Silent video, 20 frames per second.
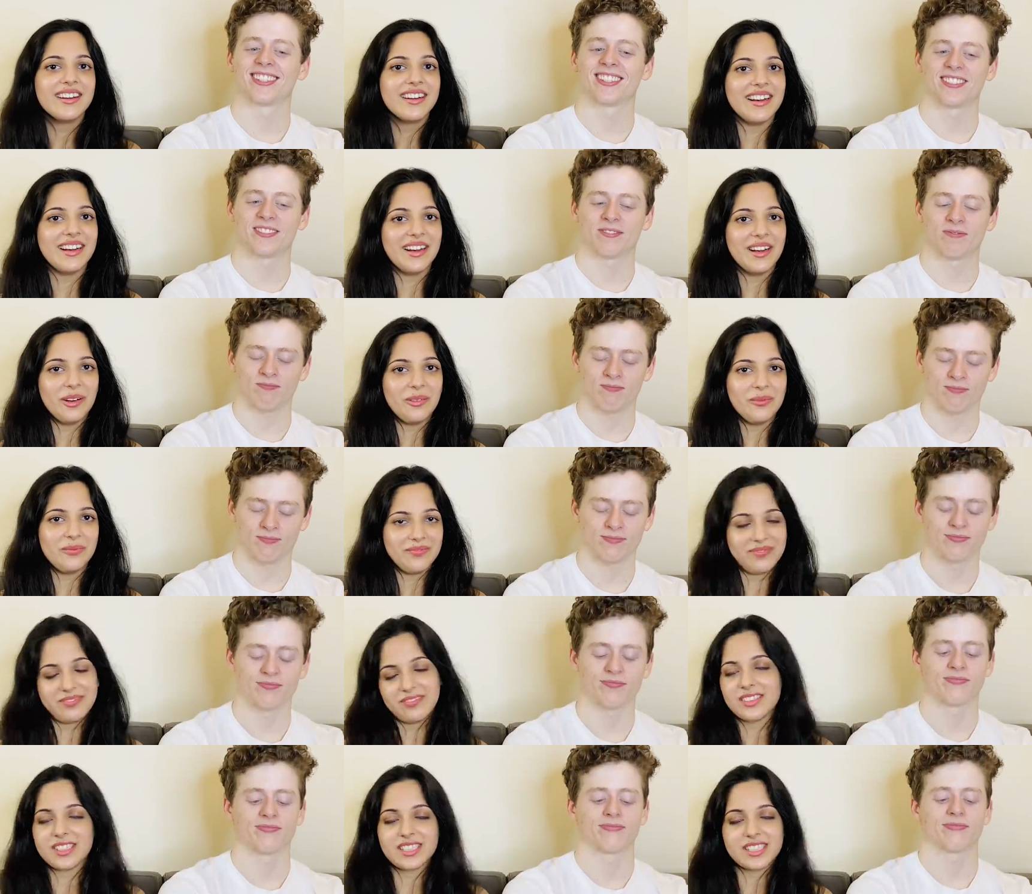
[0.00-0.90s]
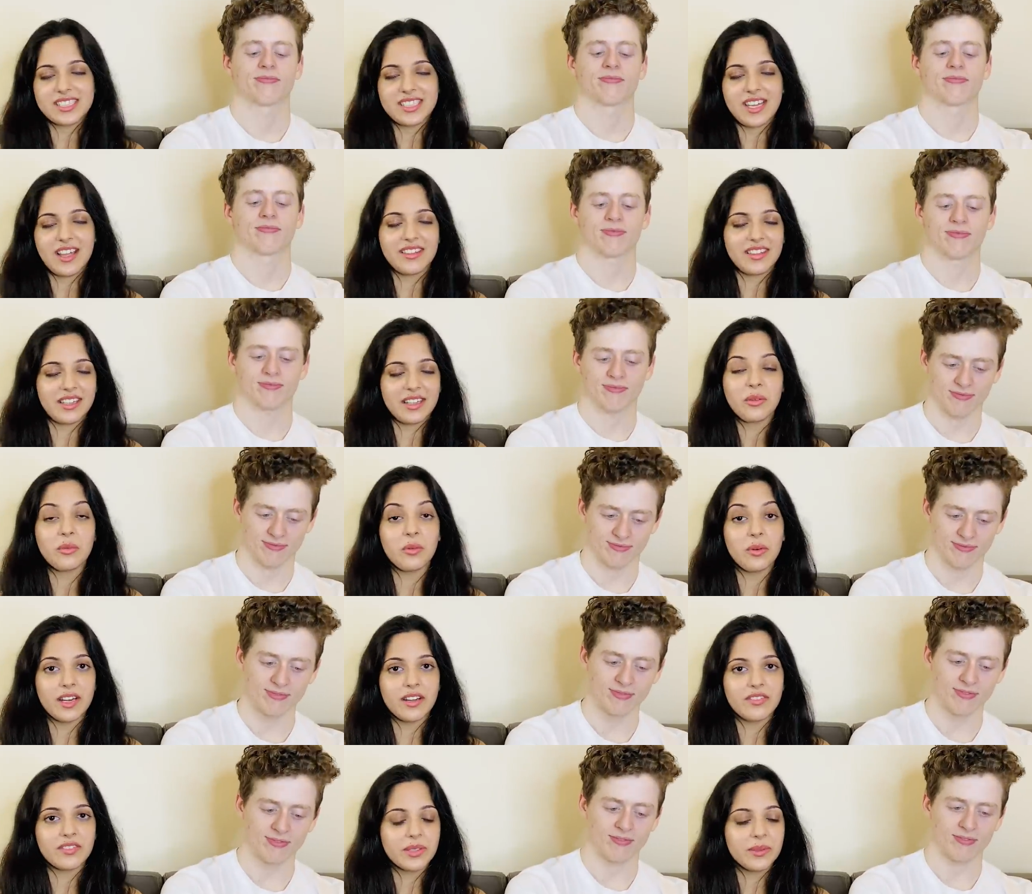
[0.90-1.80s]
Speaker 1: Um, this is nothing,
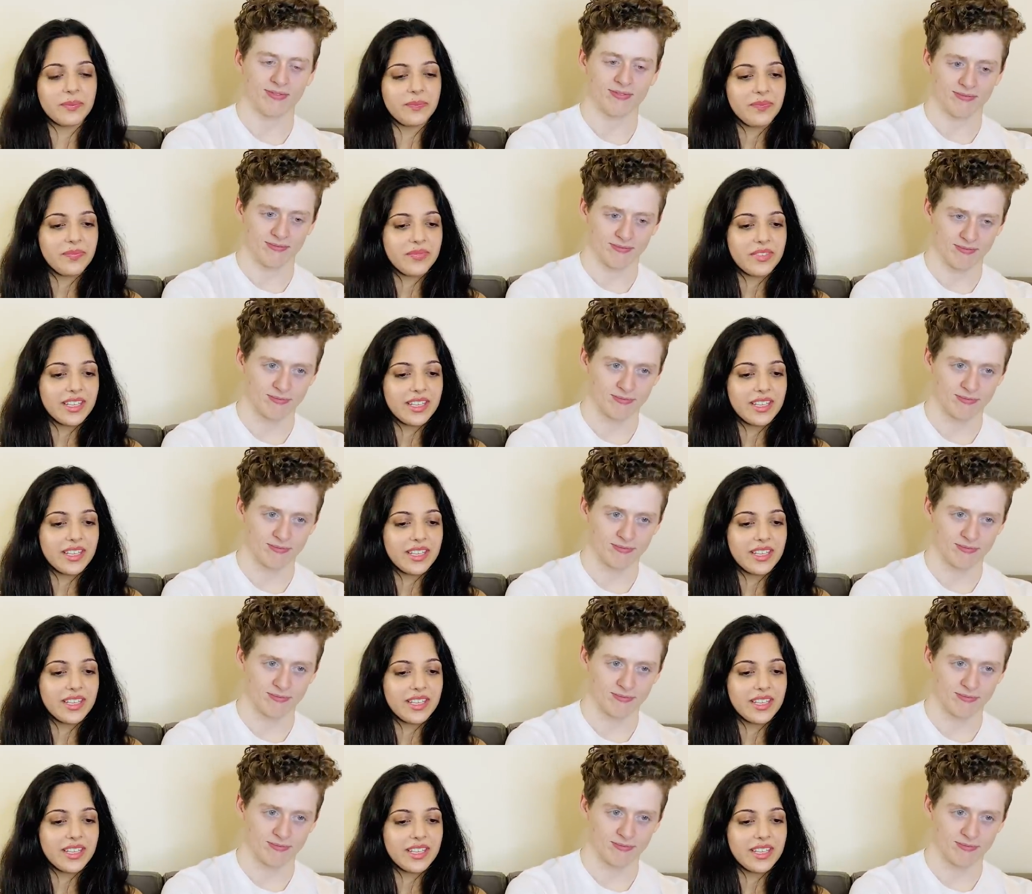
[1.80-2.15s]
whatever.